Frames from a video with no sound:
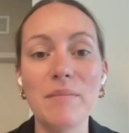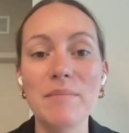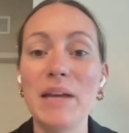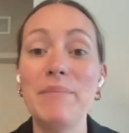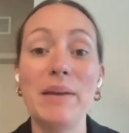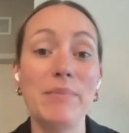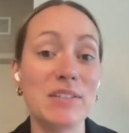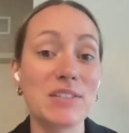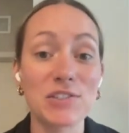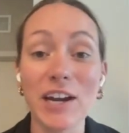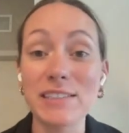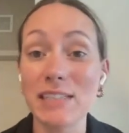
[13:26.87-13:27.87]
And maybe
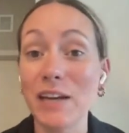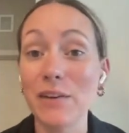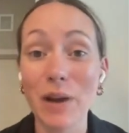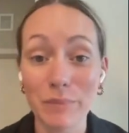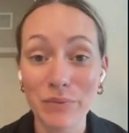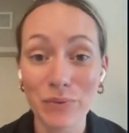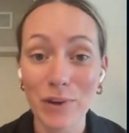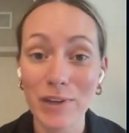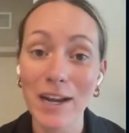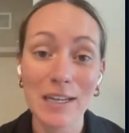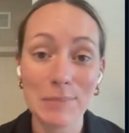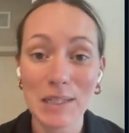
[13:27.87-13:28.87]
stressing right
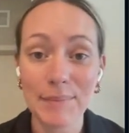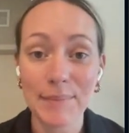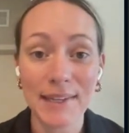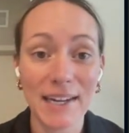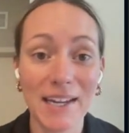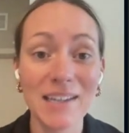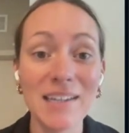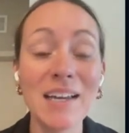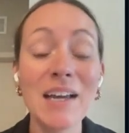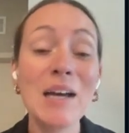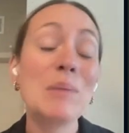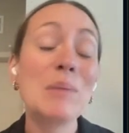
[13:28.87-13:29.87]
before an IEP
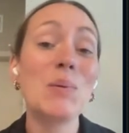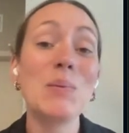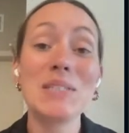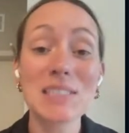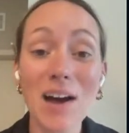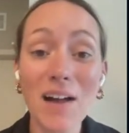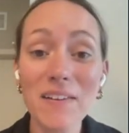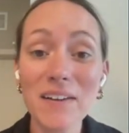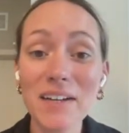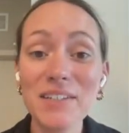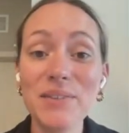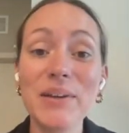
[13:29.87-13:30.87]
meeting. But with
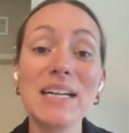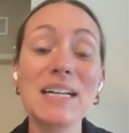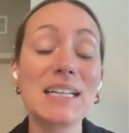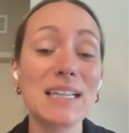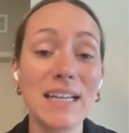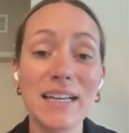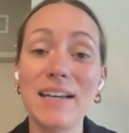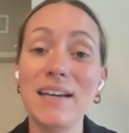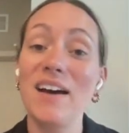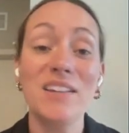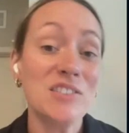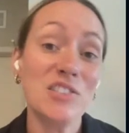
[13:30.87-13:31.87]
Scholar, you can
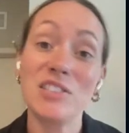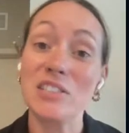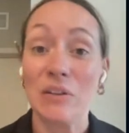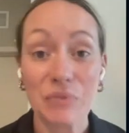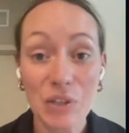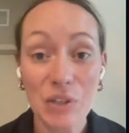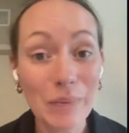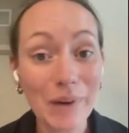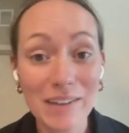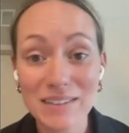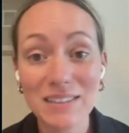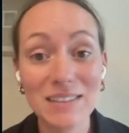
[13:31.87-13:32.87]
click just a few
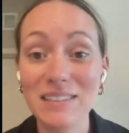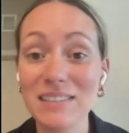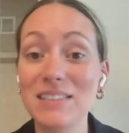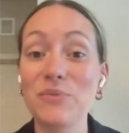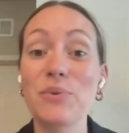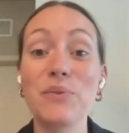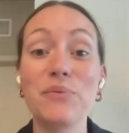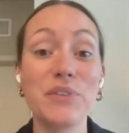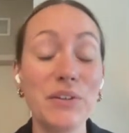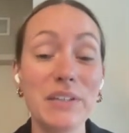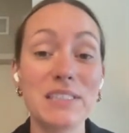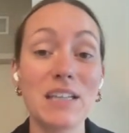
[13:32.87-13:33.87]
buttons,
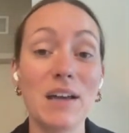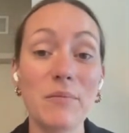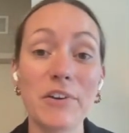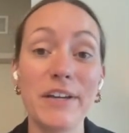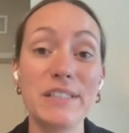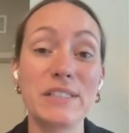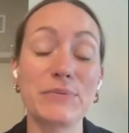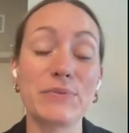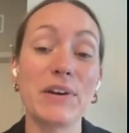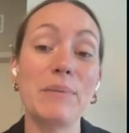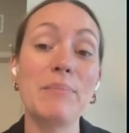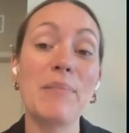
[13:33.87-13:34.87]
review the
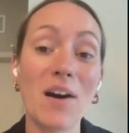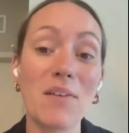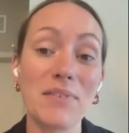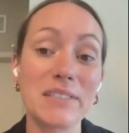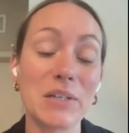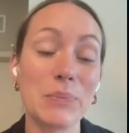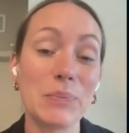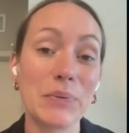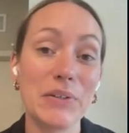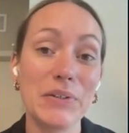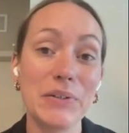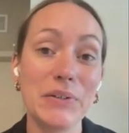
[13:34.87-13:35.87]
summaries from
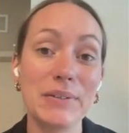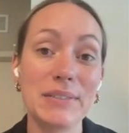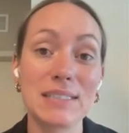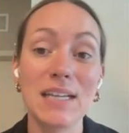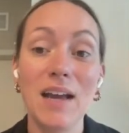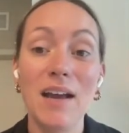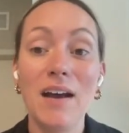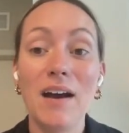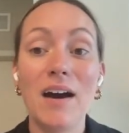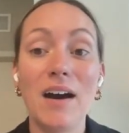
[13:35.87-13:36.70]
PAWfessor Bruce.